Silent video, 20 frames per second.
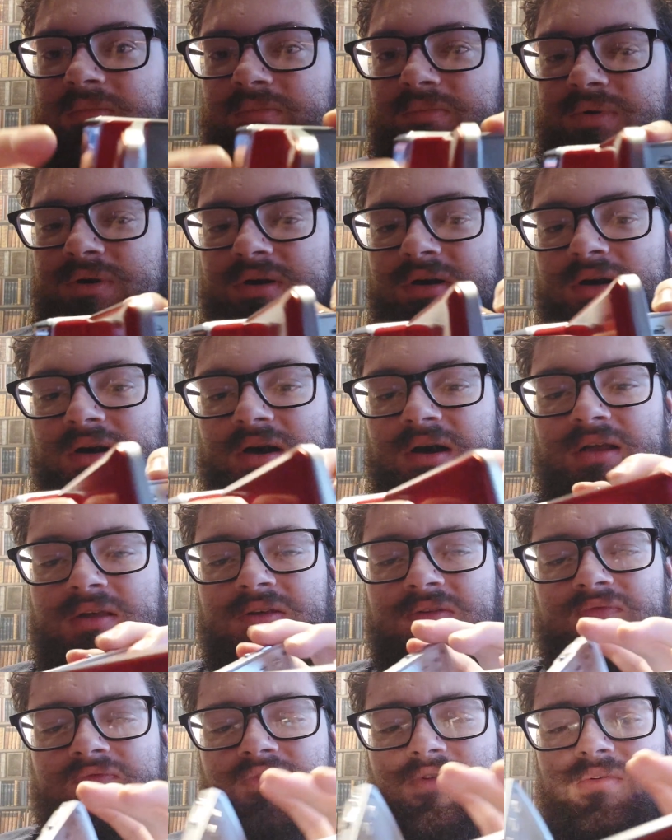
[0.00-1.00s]
But I
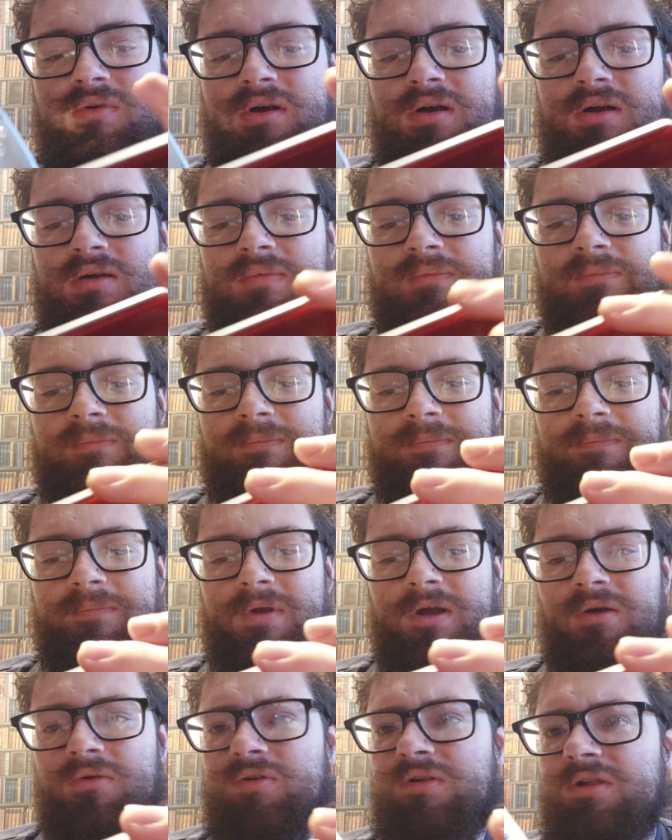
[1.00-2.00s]
just thought
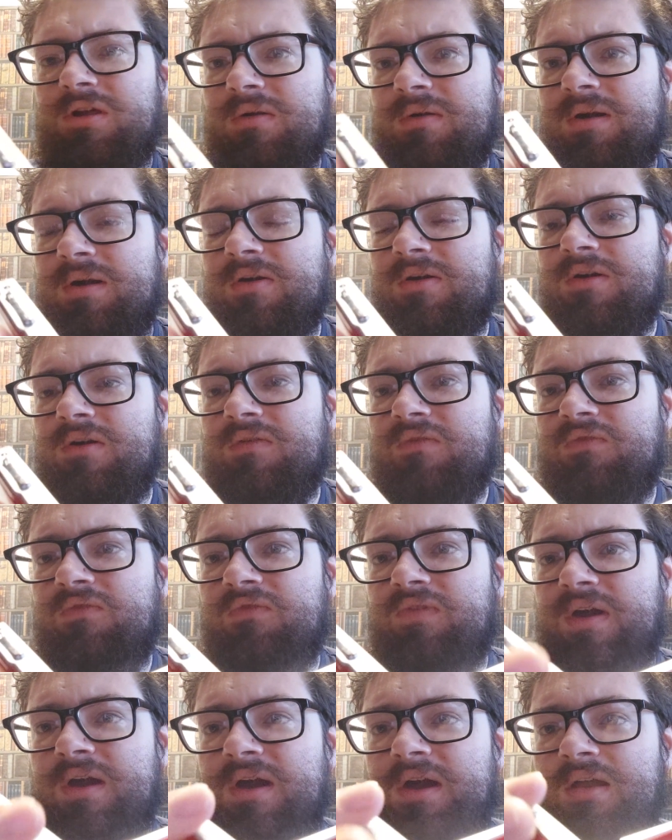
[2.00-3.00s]
I'll show it off
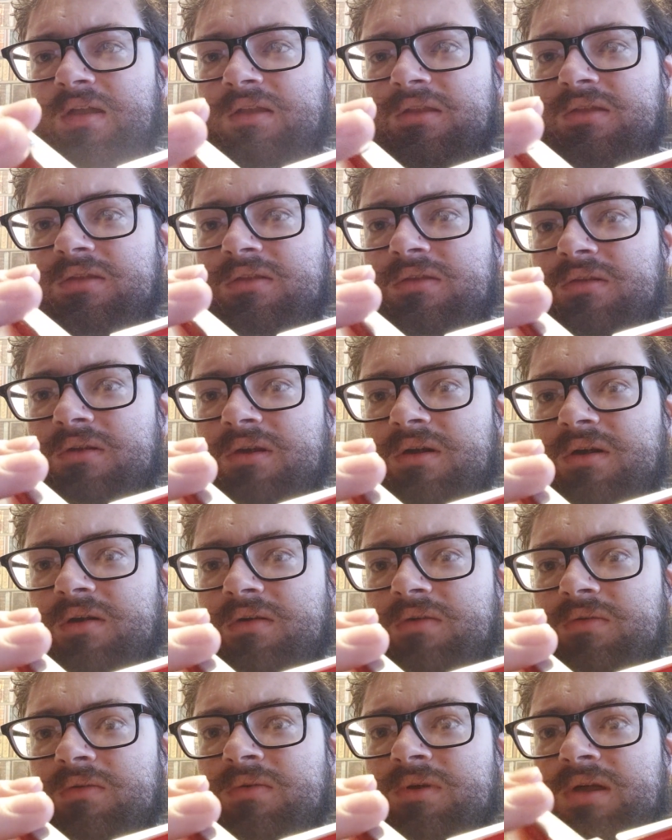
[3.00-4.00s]
and
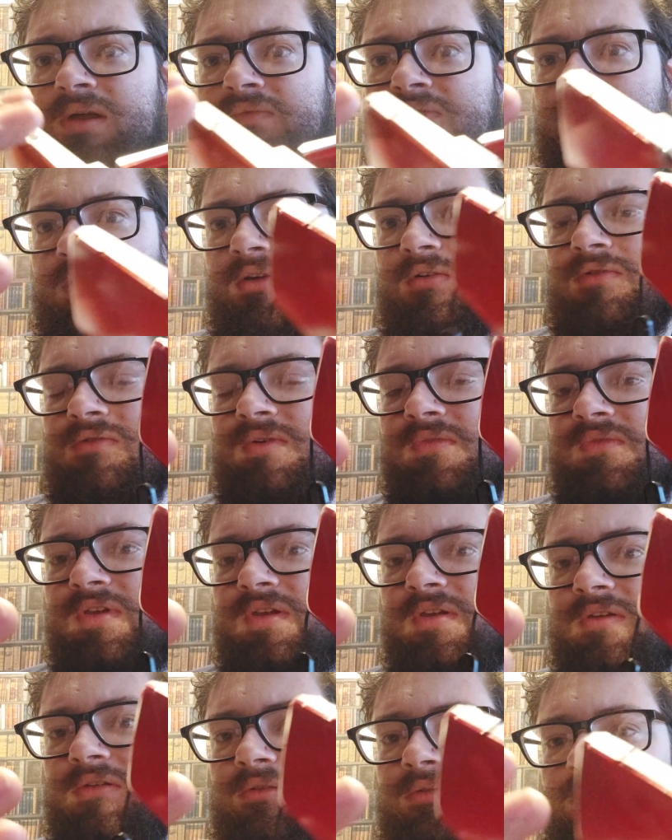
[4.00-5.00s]
I'll give a little
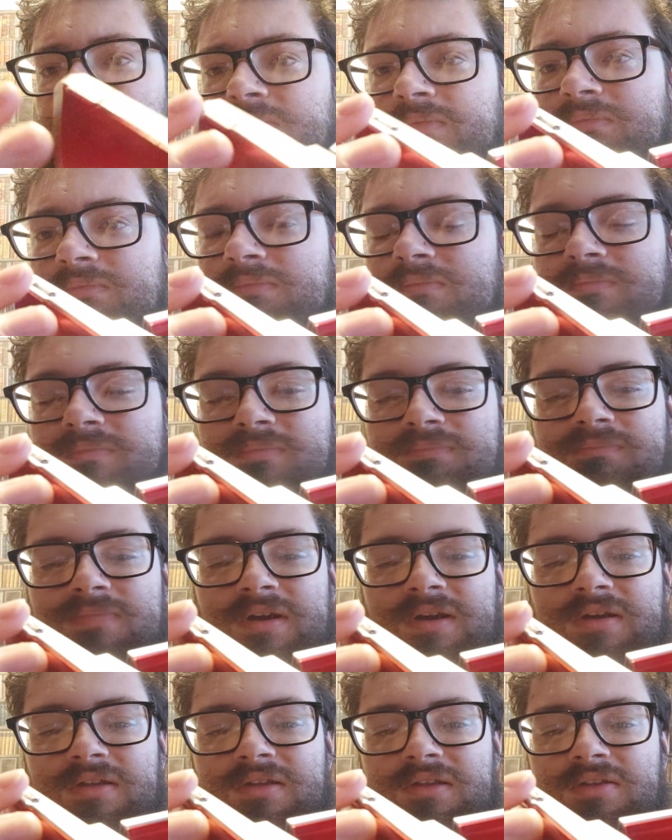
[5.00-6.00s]
review
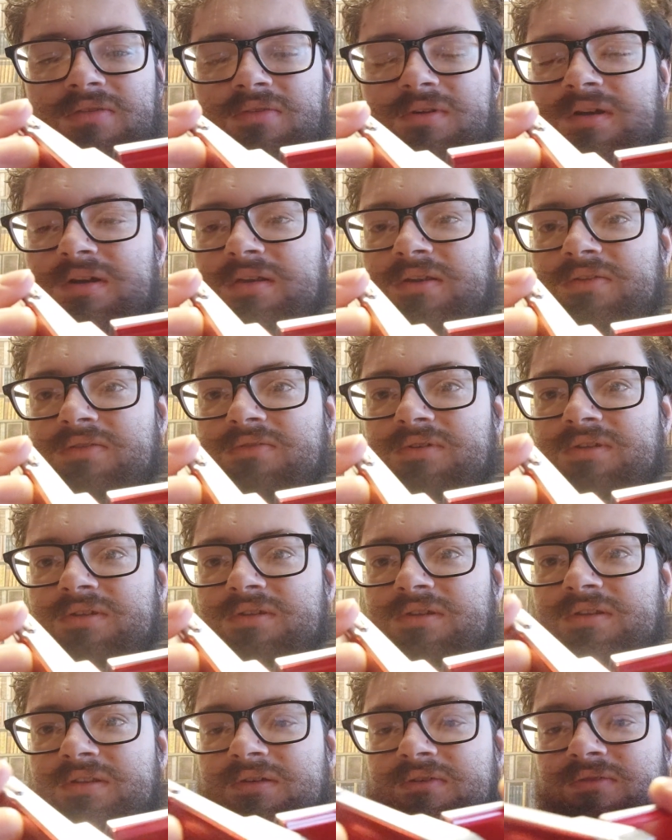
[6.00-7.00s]
because it's quite an
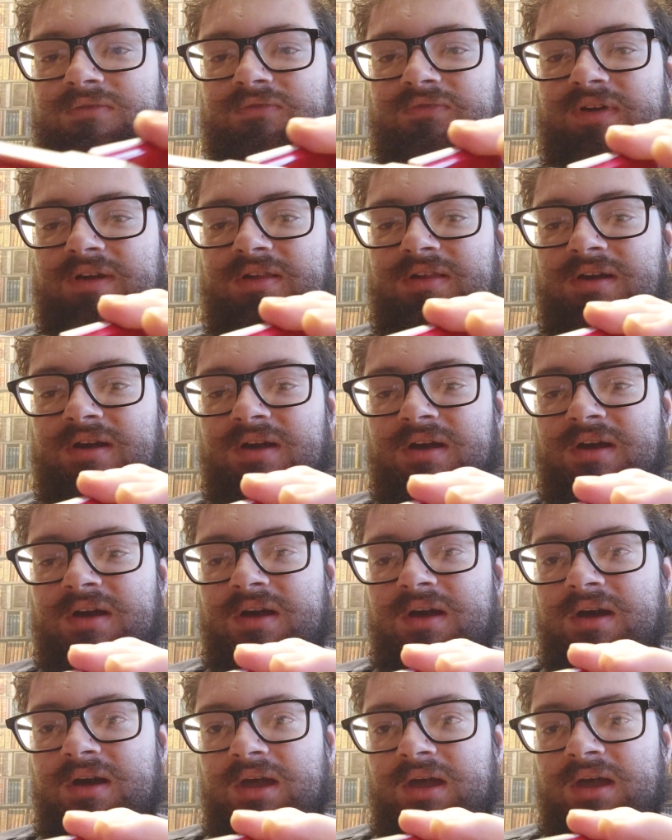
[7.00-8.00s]
interesting little thing.
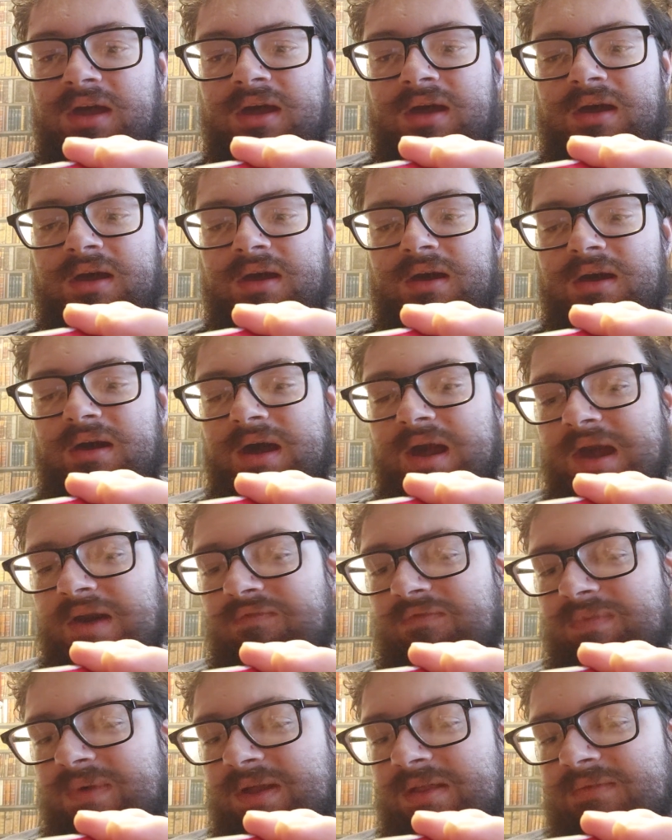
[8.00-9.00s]
I
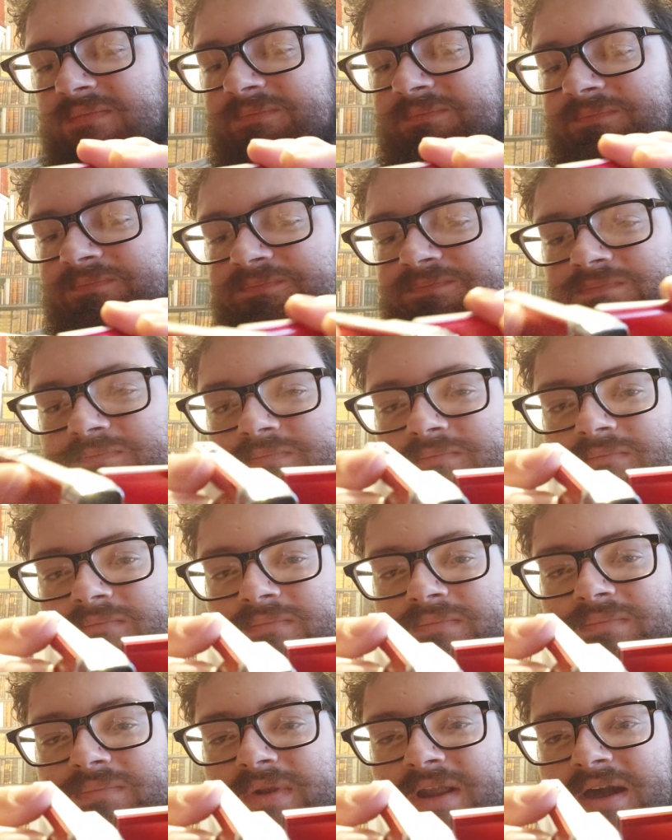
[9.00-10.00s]
have been
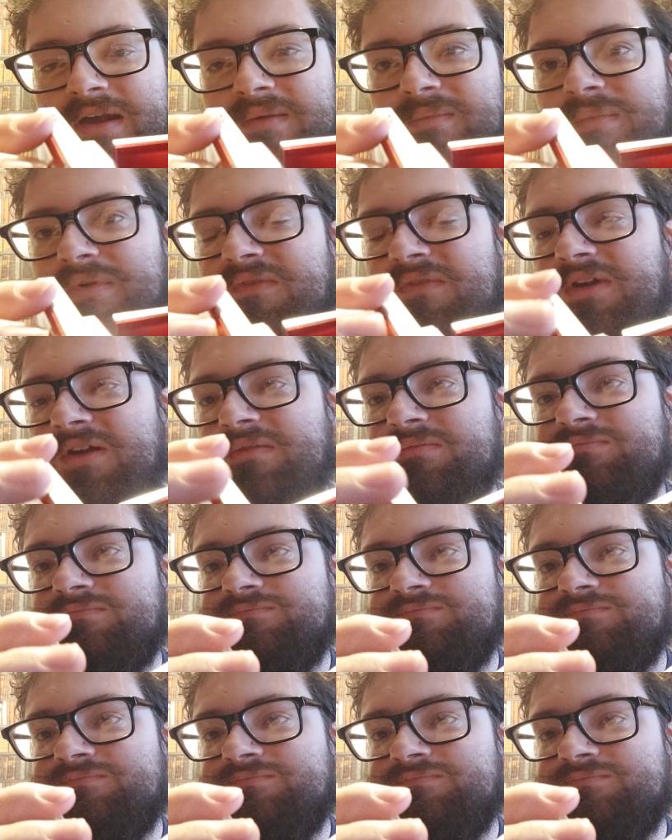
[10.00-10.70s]
playing with it